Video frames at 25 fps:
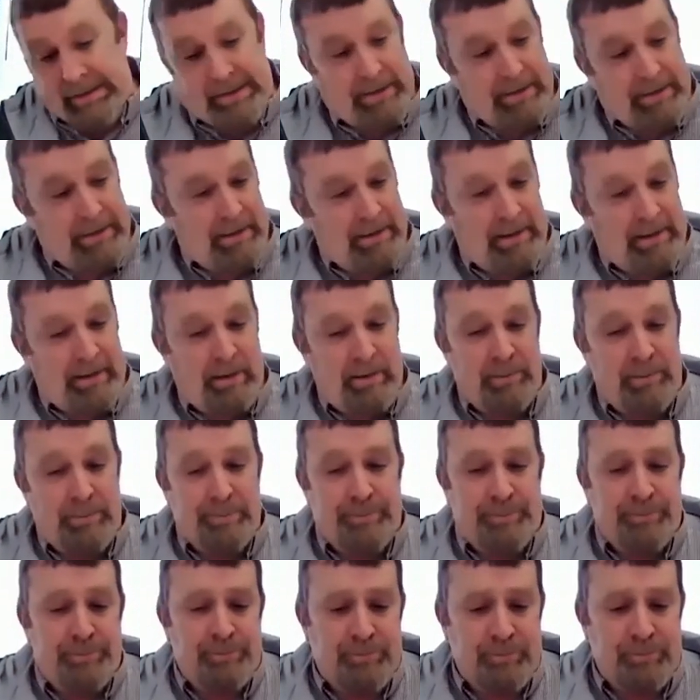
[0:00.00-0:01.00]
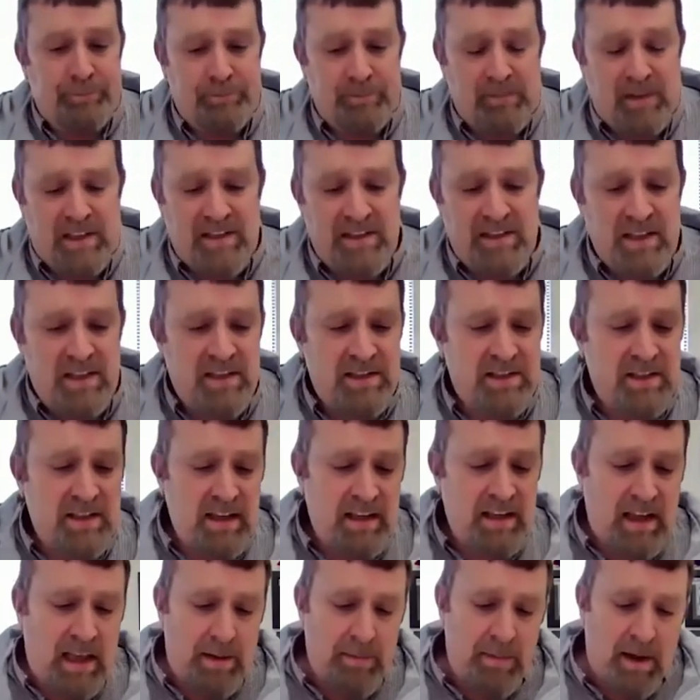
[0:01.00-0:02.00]

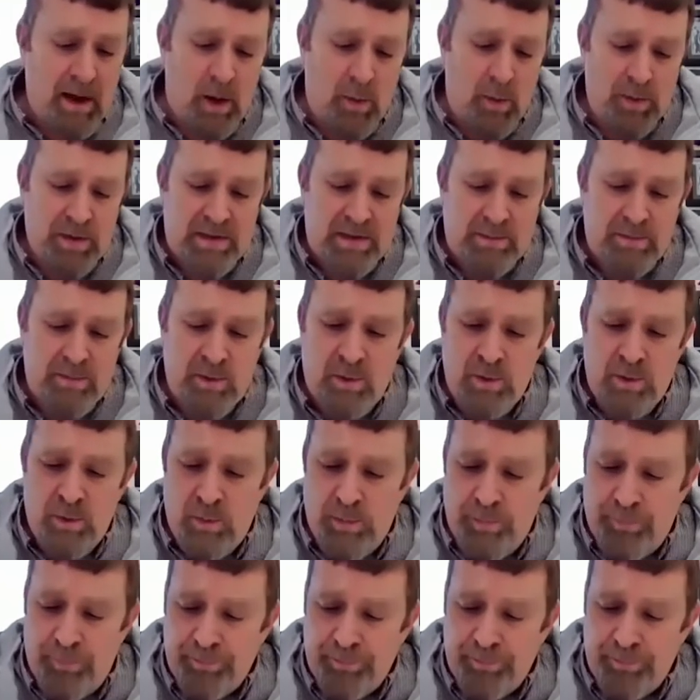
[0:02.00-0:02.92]
CDC came out with some new